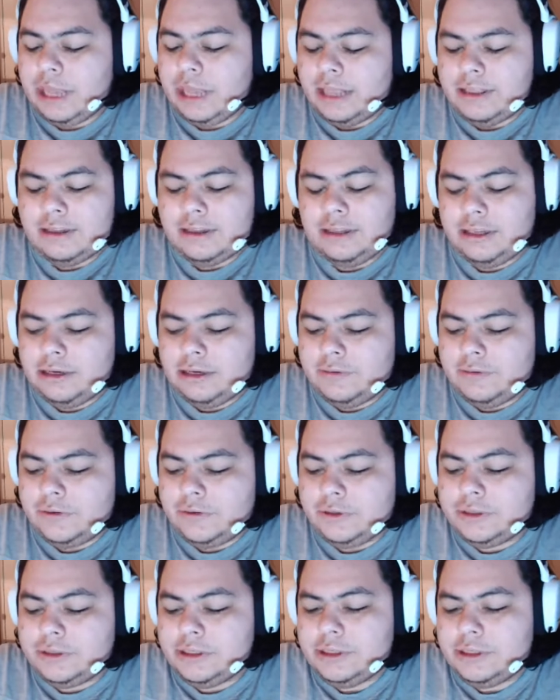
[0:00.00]
ethnically
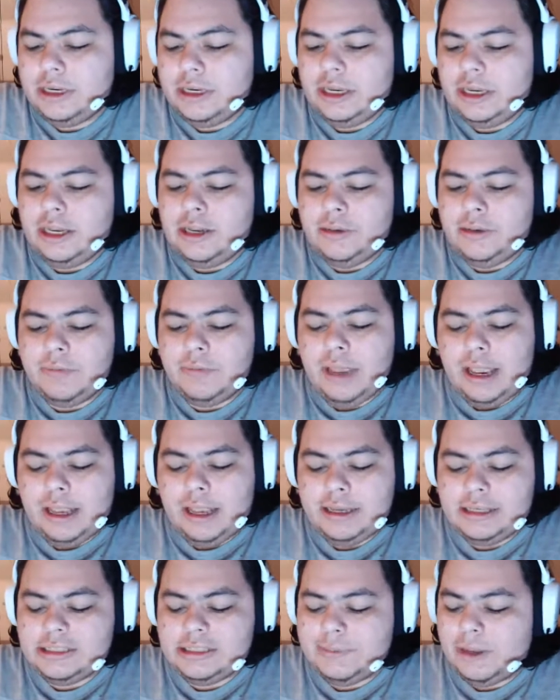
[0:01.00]
diverse.
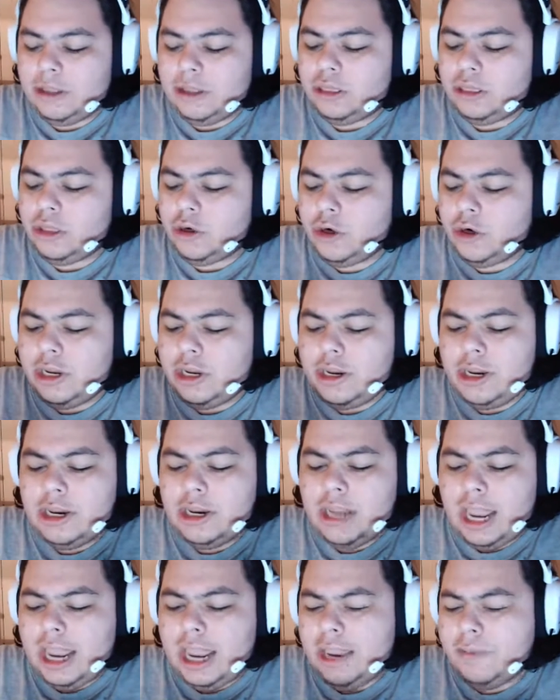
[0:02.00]
It's about
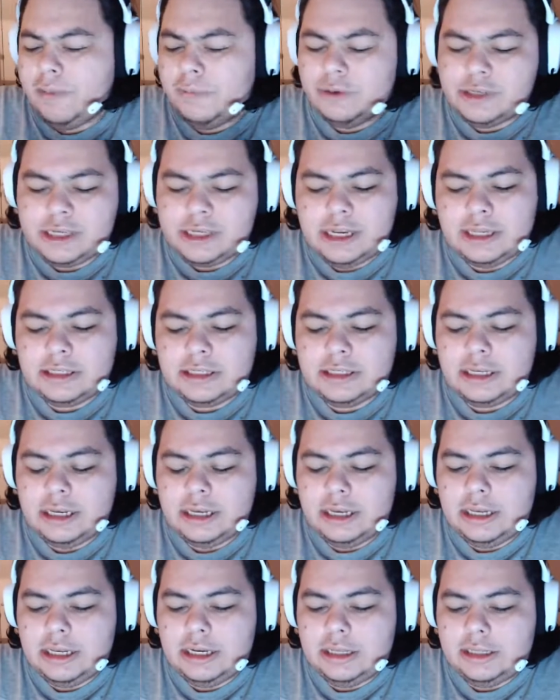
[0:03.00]

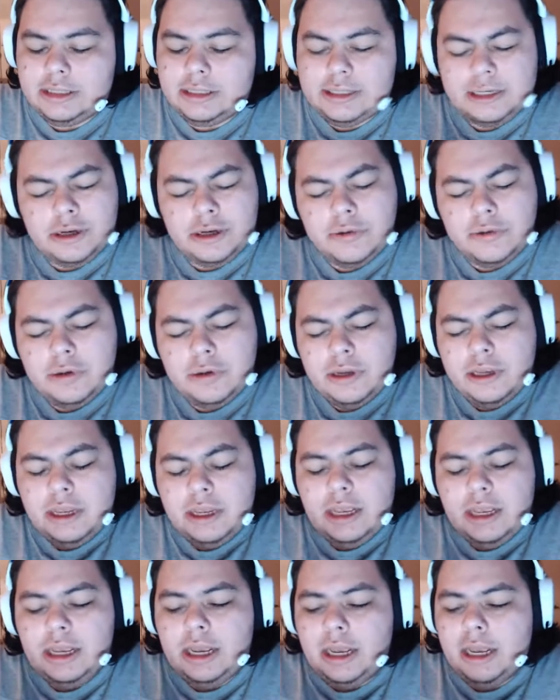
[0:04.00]
38% Latino,
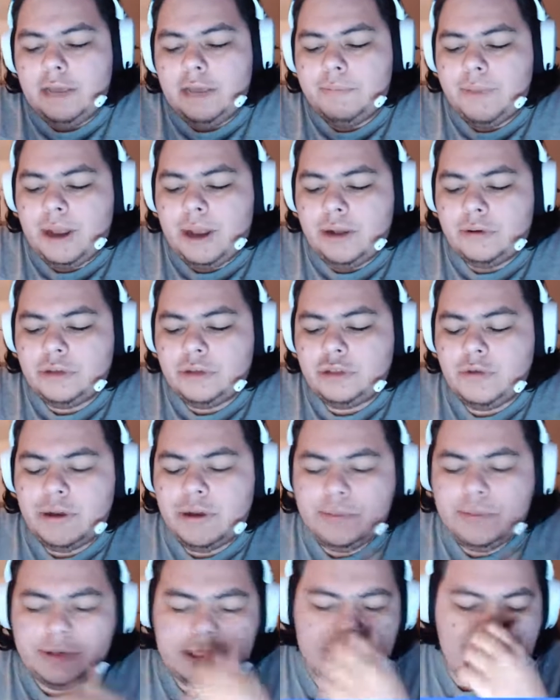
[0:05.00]
about
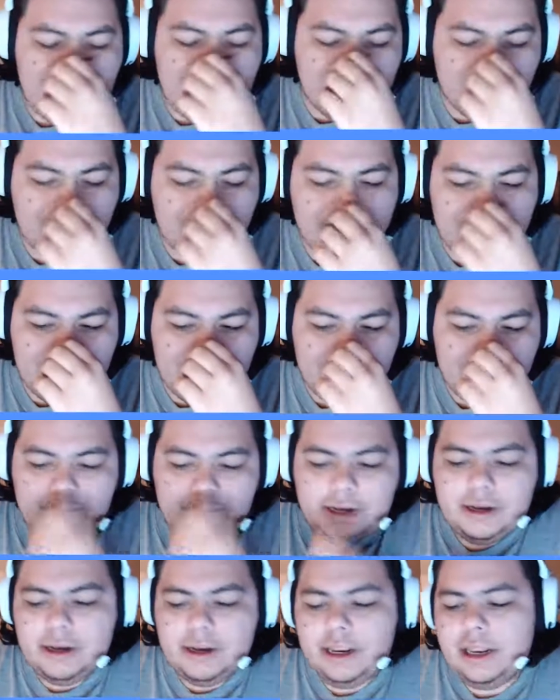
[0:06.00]
20% African
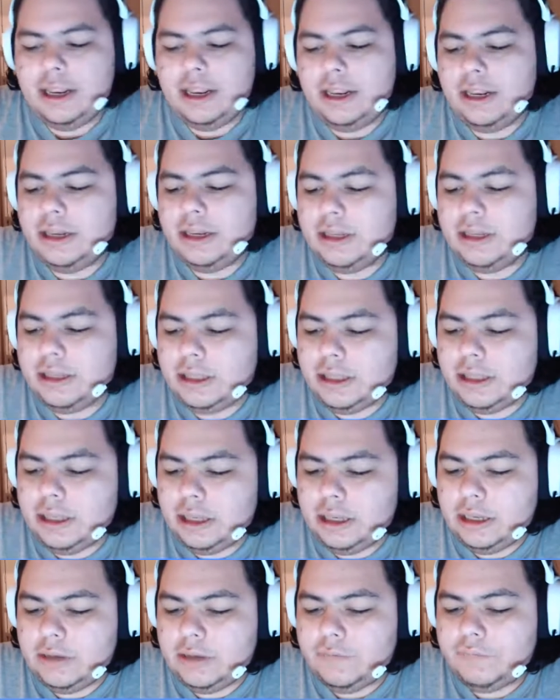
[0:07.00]
American, and
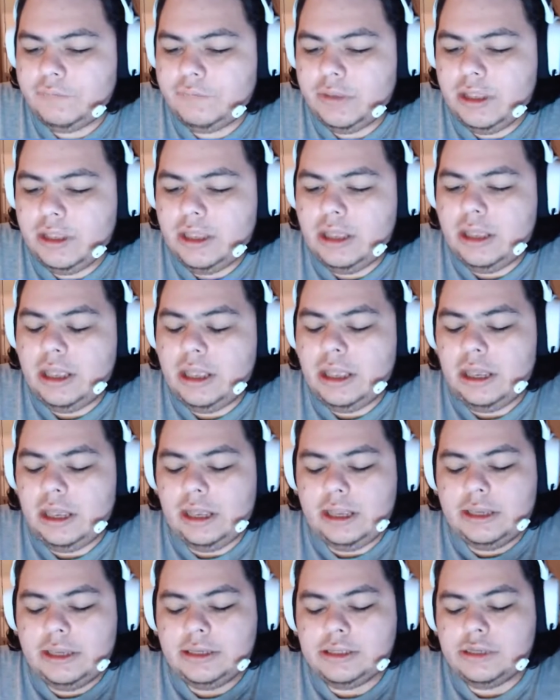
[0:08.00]

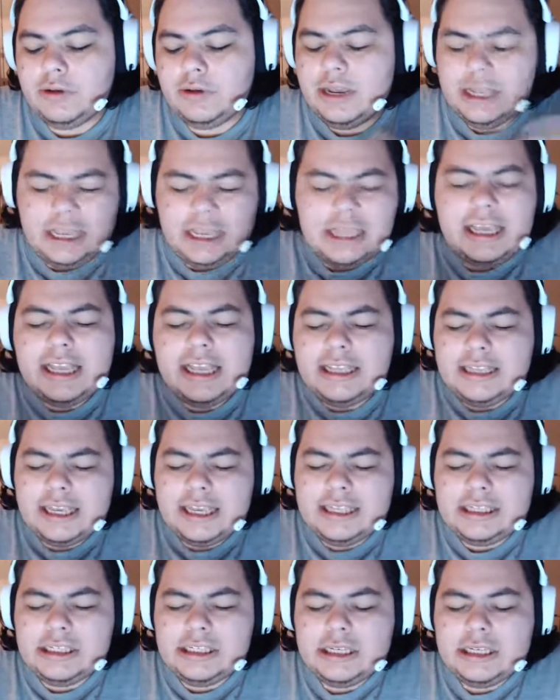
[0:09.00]
so
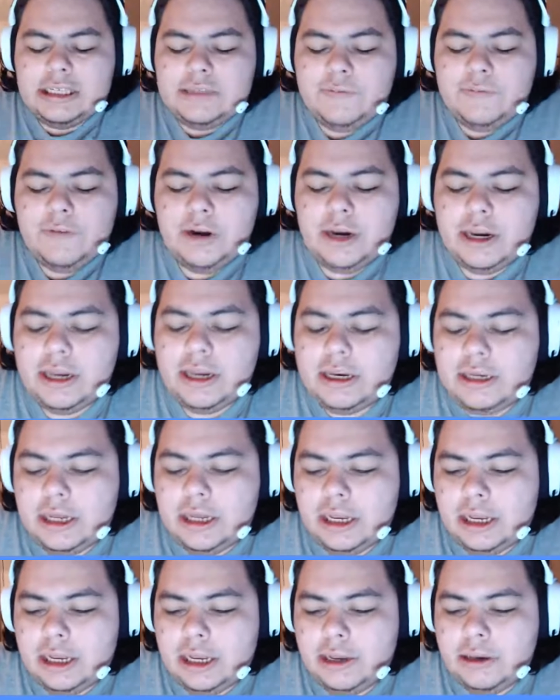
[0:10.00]
it's a very
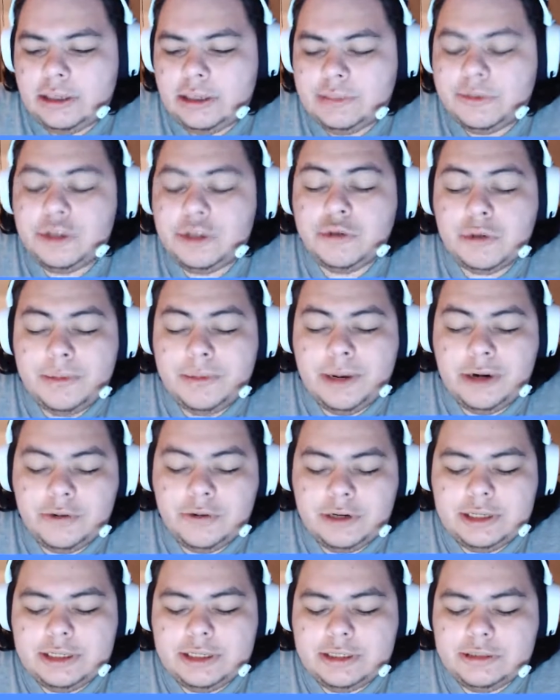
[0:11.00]
it's a majority
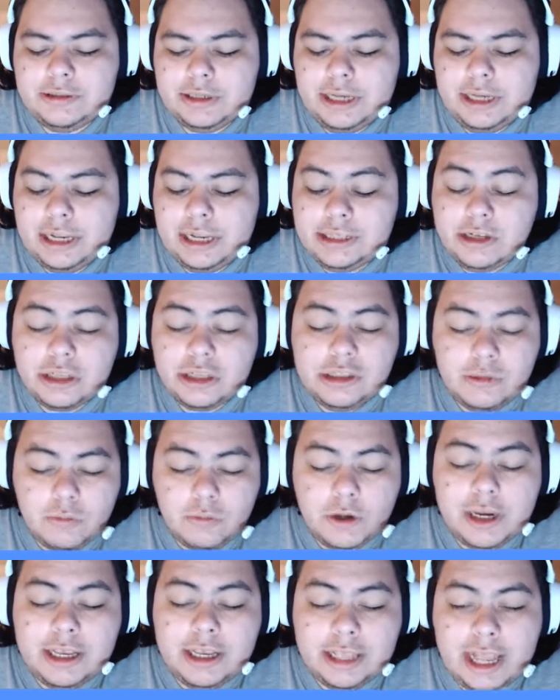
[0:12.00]
minority district, and it's also a
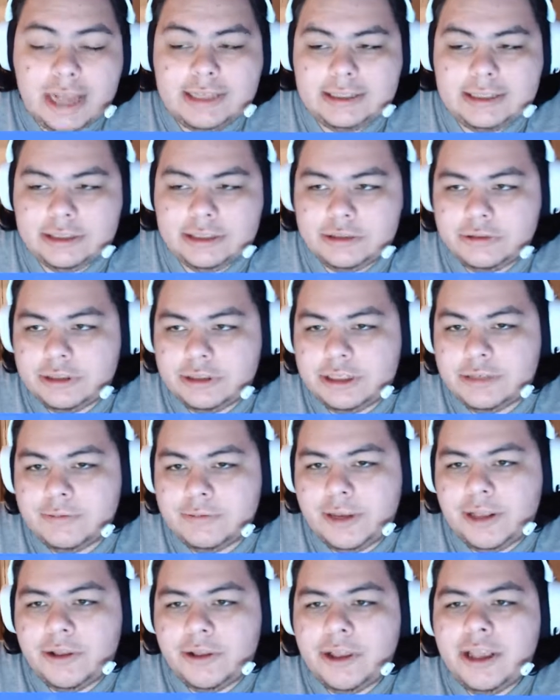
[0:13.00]
working class district as
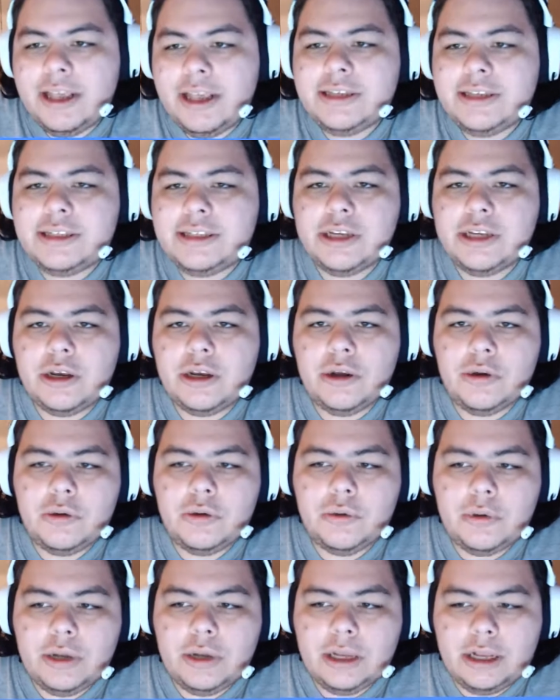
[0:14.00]
well.
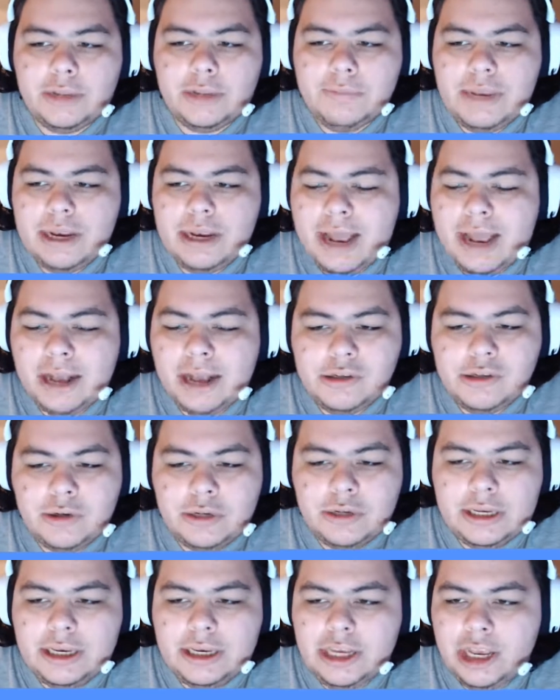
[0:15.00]
So median
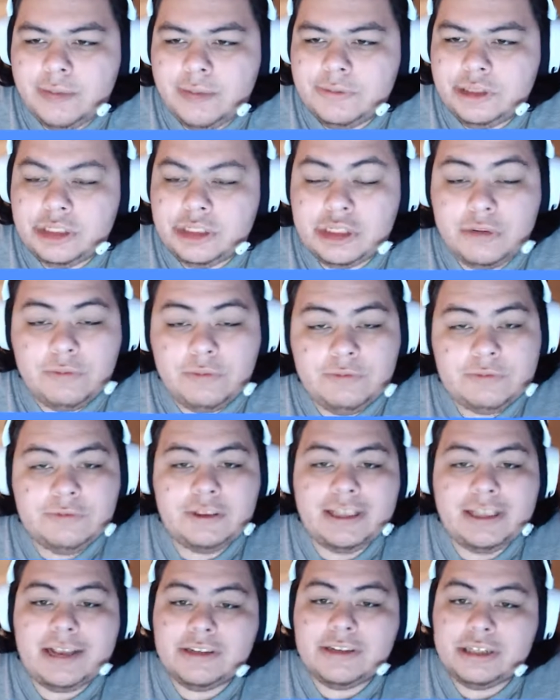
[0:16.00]
household income is just over
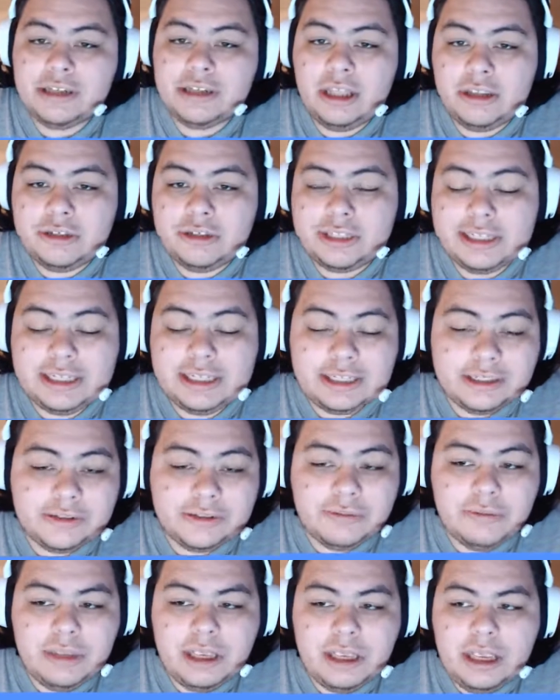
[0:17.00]
$50,000 a year.